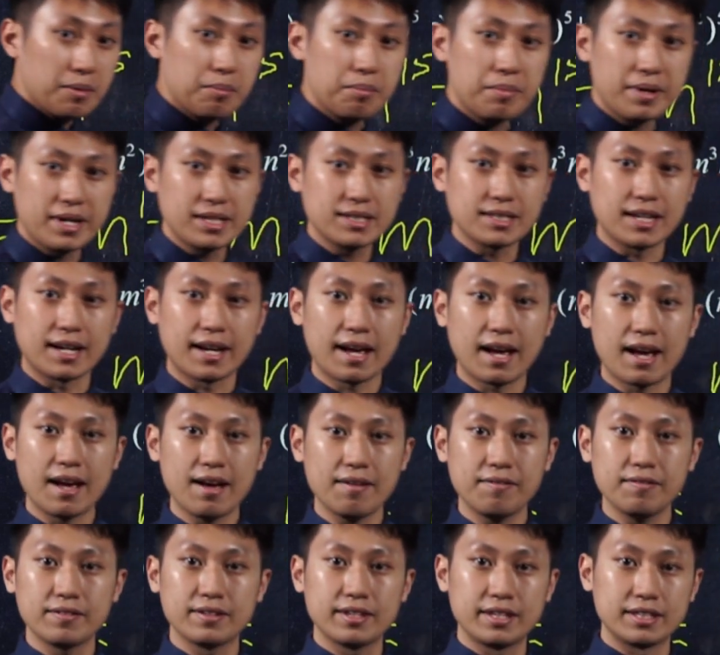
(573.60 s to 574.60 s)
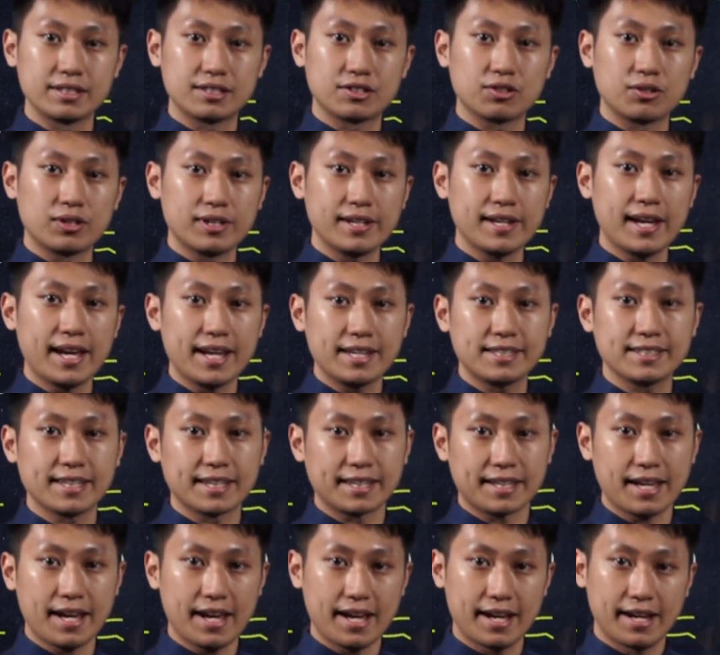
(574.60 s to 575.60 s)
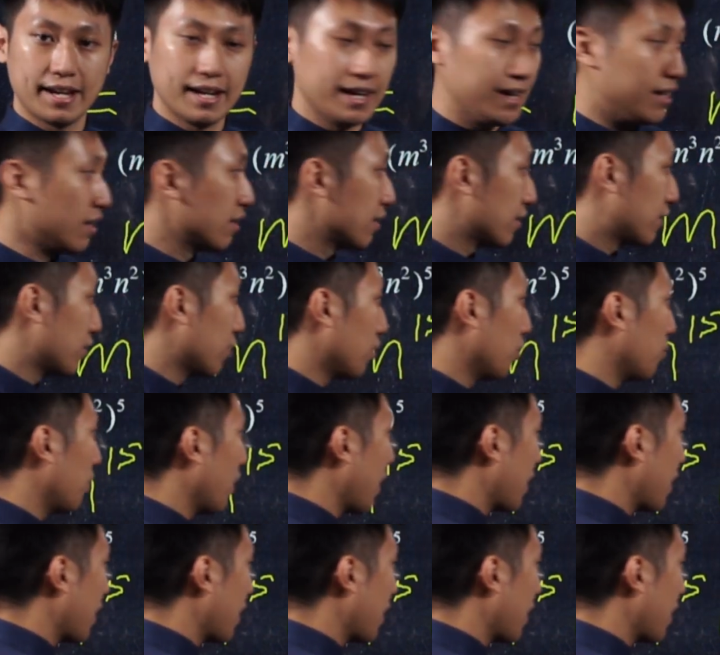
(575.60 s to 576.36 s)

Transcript: base I have is only h and k. So what